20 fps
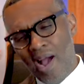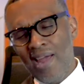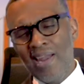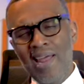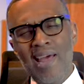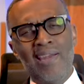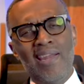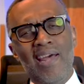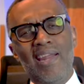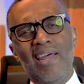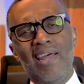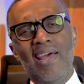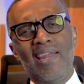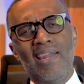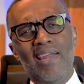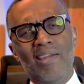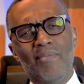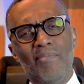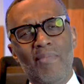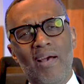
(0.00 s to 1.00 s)
I not have
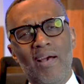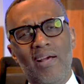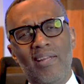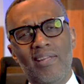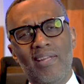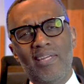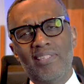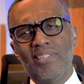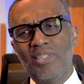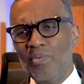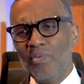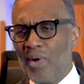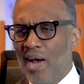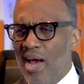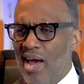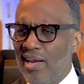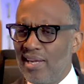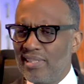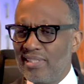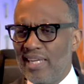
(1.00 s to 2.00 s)
that in my collection?
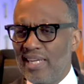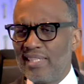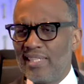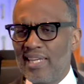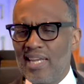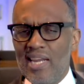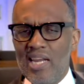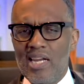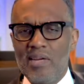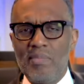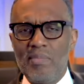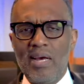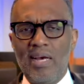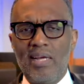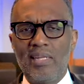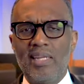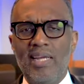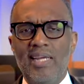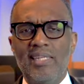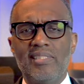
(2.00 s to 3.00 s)
Why did I take that out of my
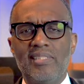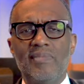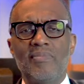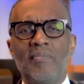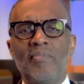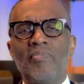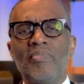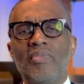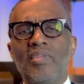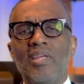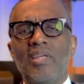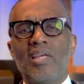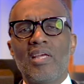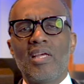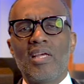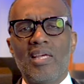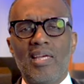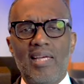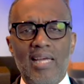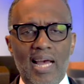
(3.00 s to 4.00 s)
collection?
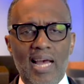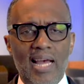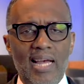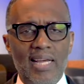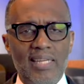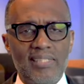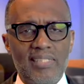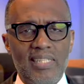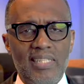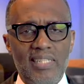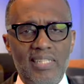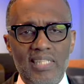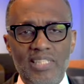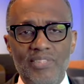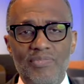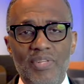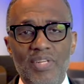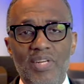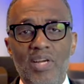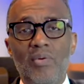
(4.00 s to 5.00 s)
Guys, in this
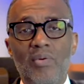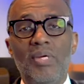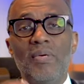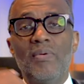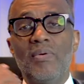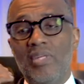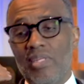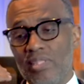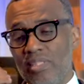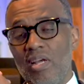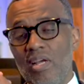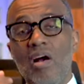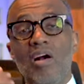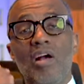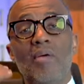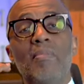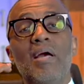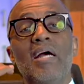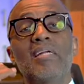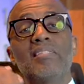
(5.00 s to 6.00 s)
video, we wanna talk
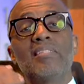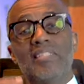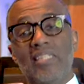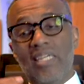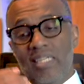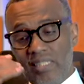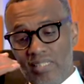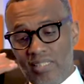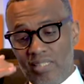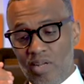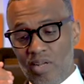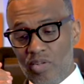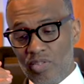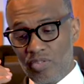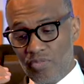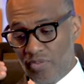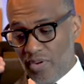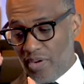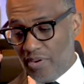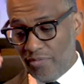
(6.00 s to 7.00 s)
about just those
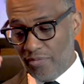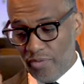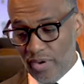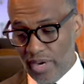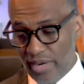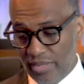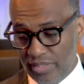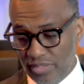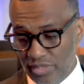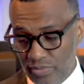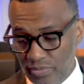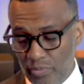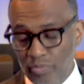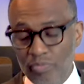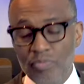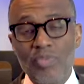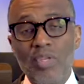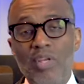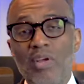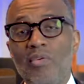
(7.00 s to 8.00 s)
very fragrances.
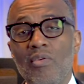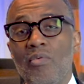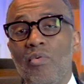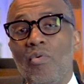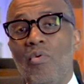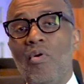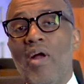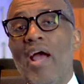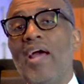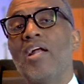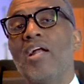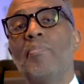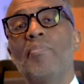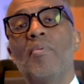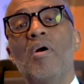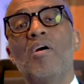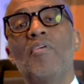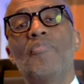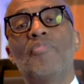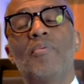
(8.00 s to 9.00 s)
Right up
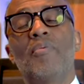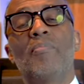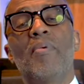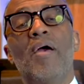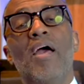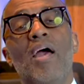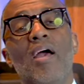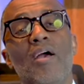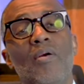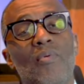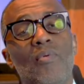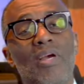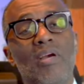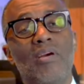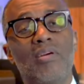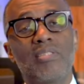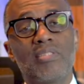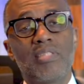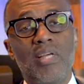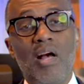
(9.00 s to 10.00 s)
off the bat, we're
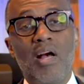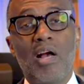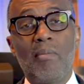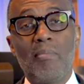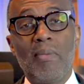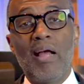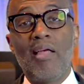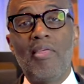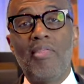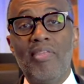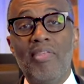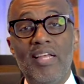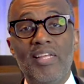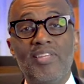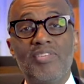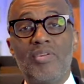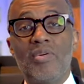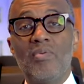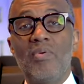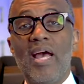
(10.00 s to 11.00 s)
gonna talk about
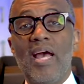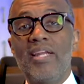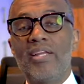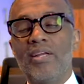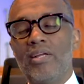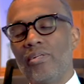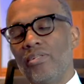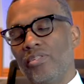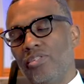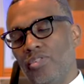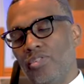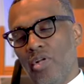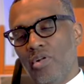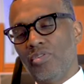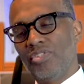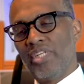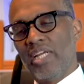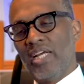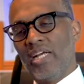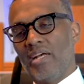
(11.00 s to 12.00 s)
this one right here,
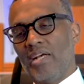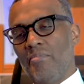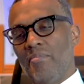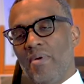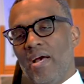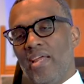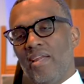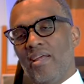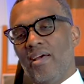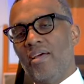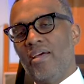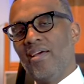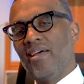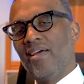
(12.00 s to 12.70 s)
Dolce & Gabbana